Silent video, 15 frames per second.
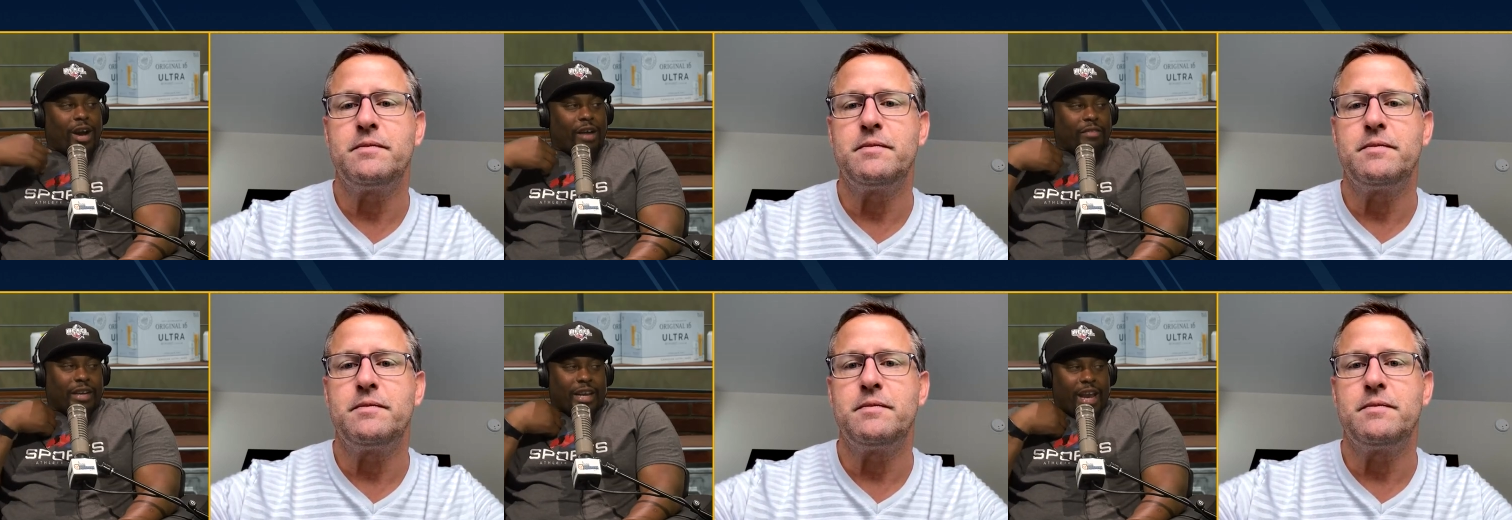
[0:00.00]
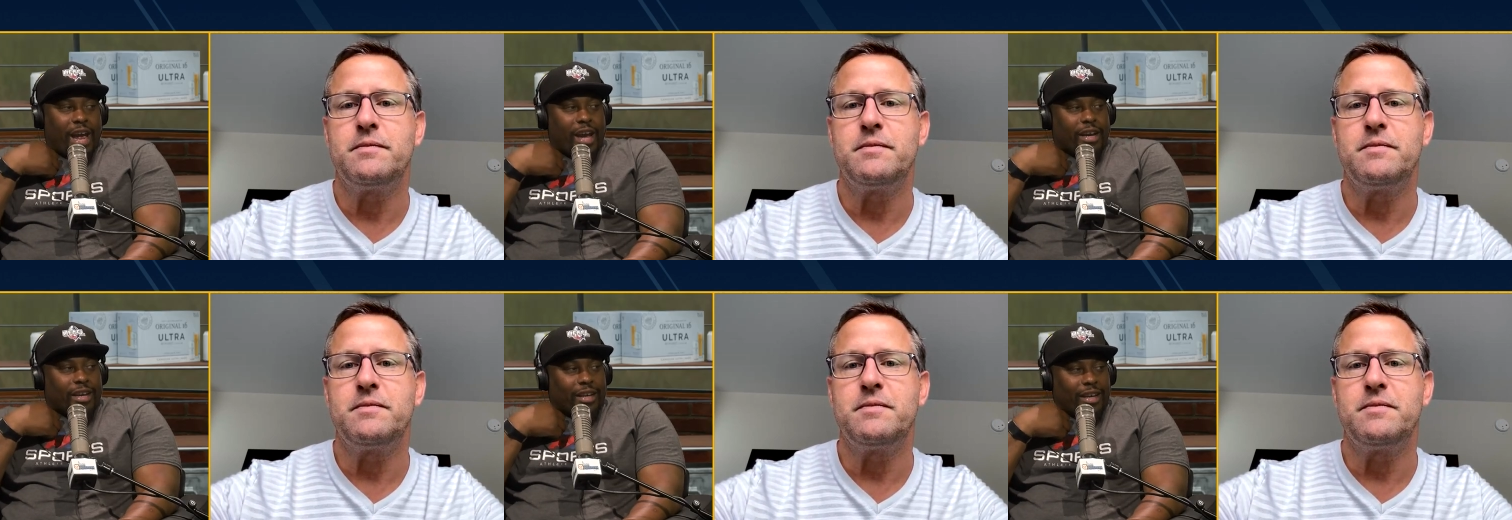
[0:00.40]
Speaker 1: have a
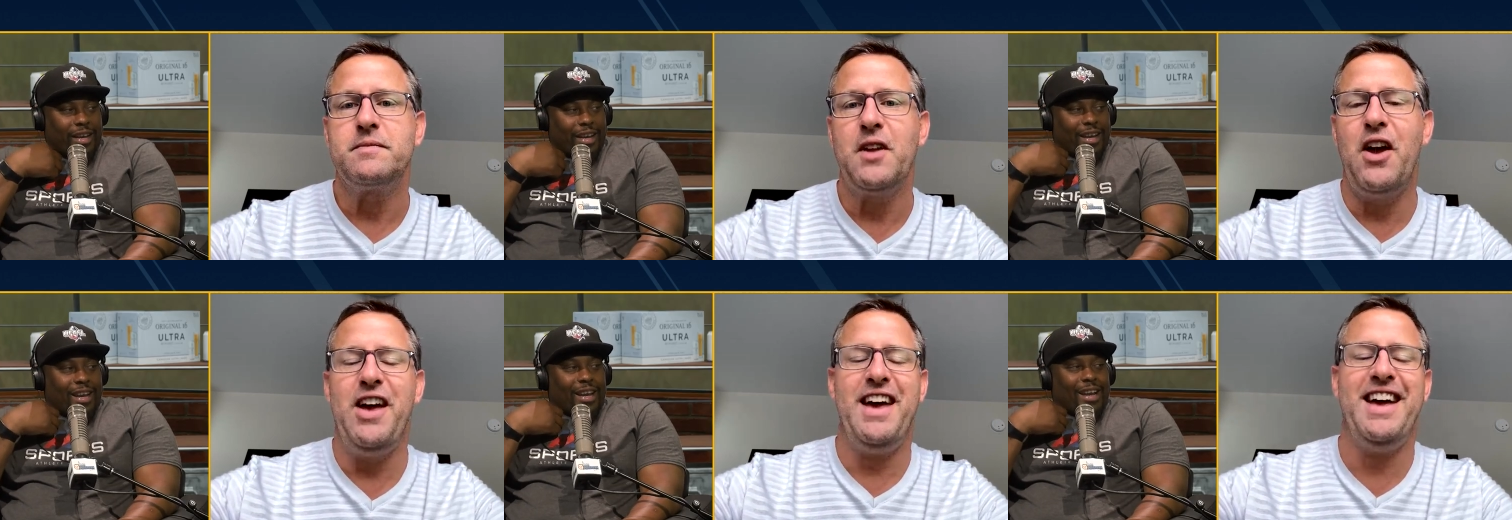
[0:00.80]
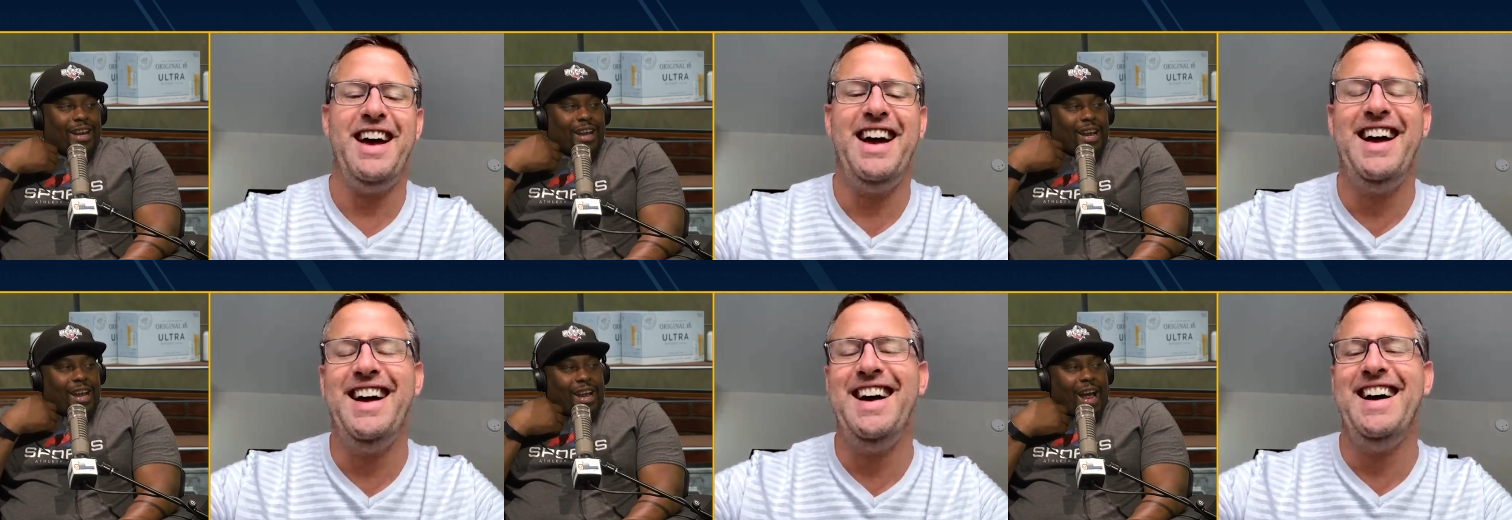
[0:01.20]
neck. You're looking at him in the
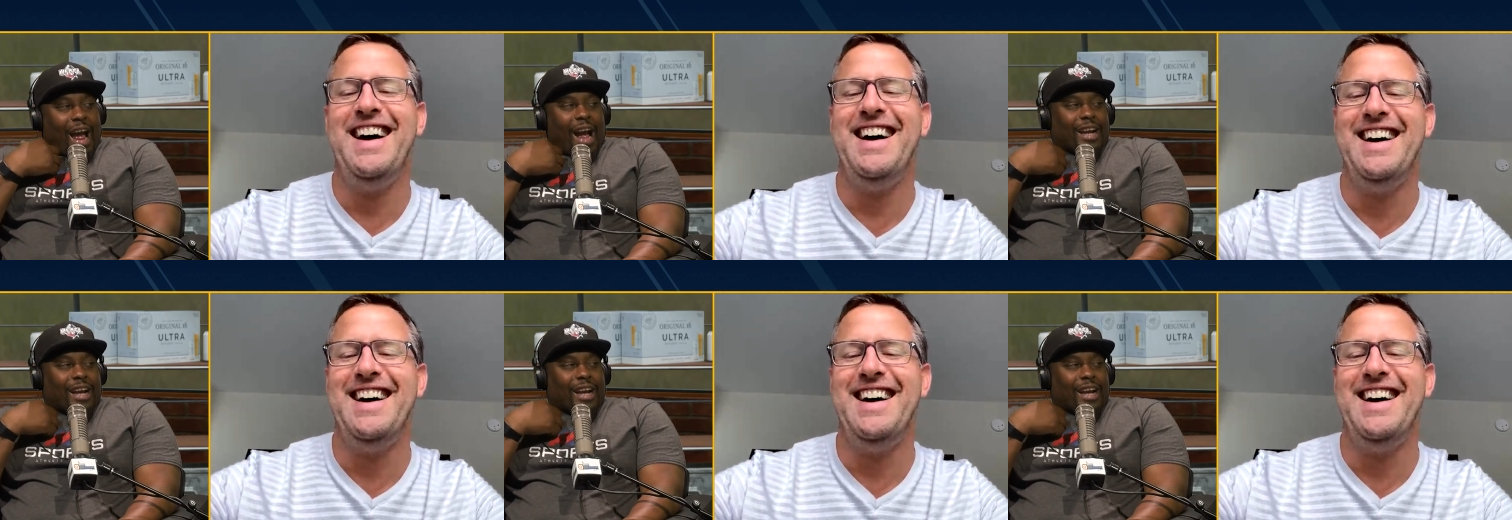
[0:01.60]
belly button.